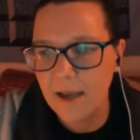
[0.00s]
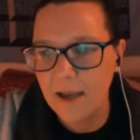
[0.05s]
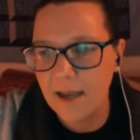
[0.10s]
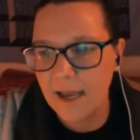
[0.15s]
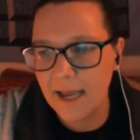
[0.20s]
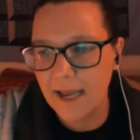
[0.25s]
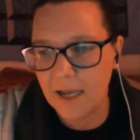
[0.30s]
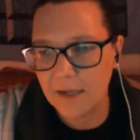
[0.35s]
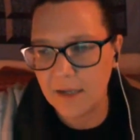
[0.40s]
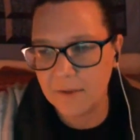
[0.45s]

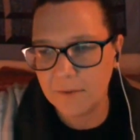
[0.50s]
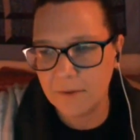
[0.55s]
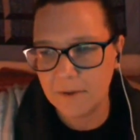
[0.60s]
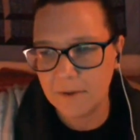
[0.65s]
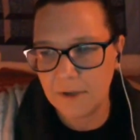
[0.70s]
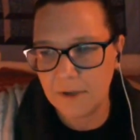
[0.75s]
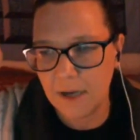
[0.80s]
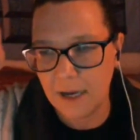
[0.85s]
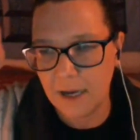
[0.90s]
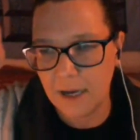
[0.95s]
and
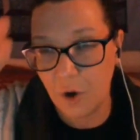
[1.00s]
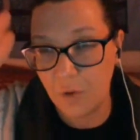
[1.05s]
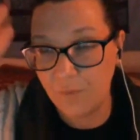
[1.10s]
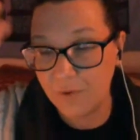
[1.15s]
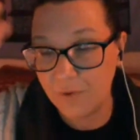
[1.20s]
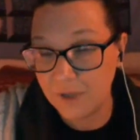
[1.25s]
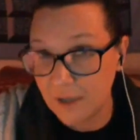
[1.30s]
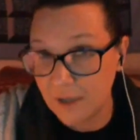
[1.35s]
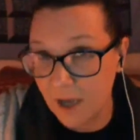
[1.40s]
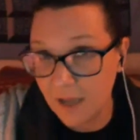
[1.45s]

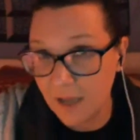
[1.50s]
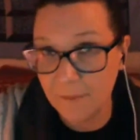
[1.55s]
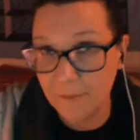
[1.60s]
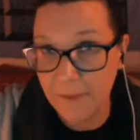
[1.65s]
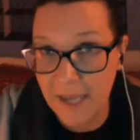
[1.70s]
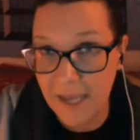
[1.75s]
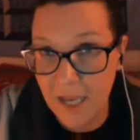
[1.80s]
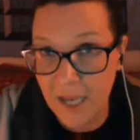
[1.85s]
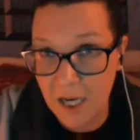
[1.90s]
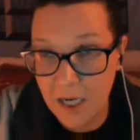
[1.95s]
hopefully not Le
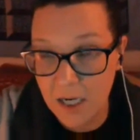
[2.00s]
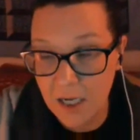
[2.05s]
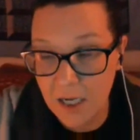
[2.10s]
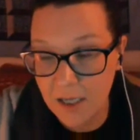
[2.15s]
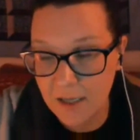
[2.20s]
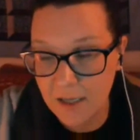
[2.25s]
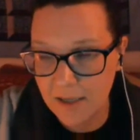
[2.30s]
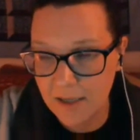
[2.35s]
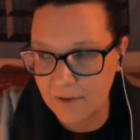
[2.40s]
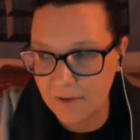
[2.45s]
Pen
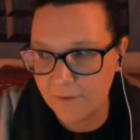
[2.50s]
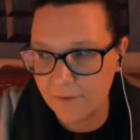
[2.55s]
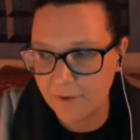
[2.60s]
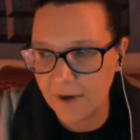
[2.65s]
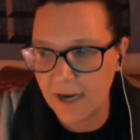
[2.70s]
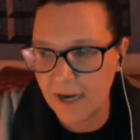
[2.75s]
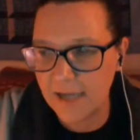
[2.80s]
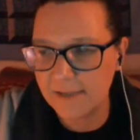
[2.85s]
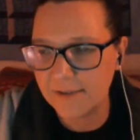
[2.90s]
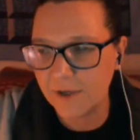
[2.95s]
in
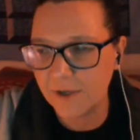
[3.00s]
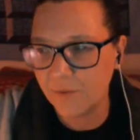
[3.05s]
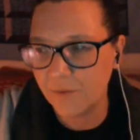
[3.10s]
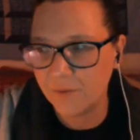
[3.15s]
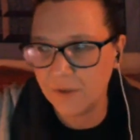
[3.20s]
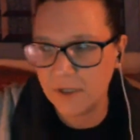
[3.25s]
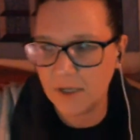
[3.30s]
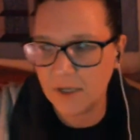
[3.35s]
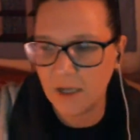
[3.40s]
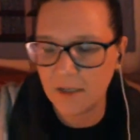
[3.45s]
France,
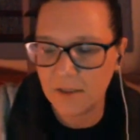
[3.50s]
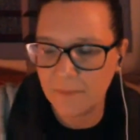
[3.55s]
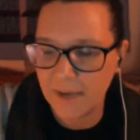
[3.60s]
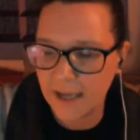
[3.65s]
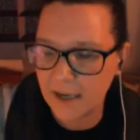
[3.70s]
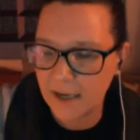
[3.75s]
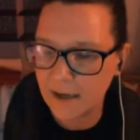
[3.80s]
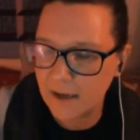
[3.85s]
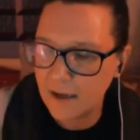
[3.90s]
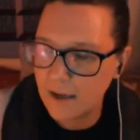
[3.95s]
hopefully not Le
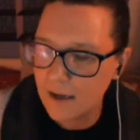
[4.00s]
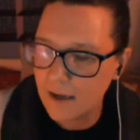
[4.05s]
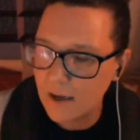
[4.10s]
Pen,